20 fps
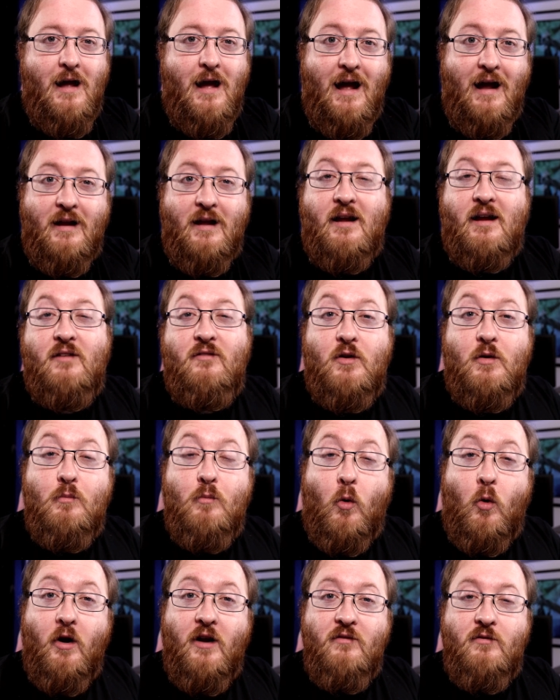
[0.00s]
and can give you
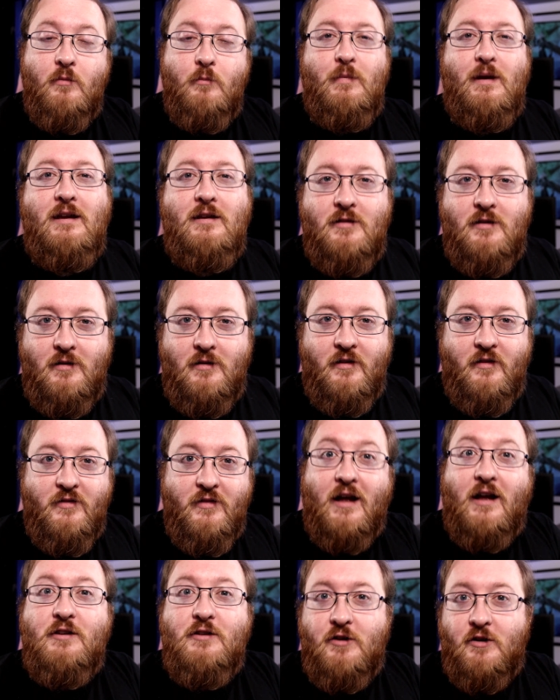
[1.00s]
more information
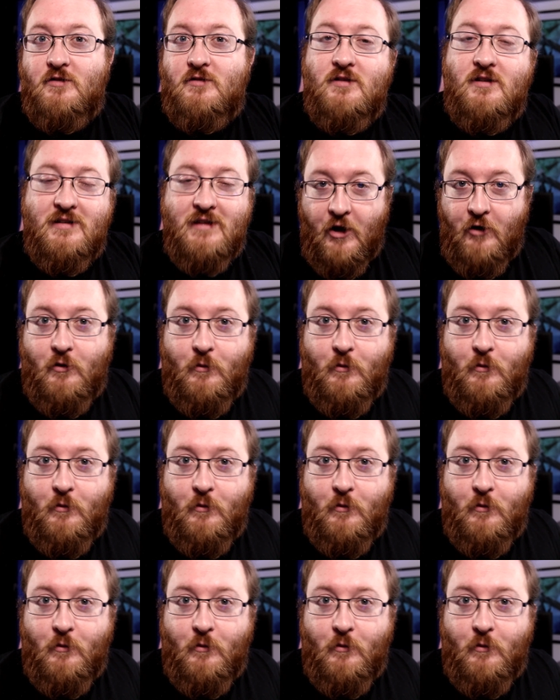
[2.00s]
than just the scout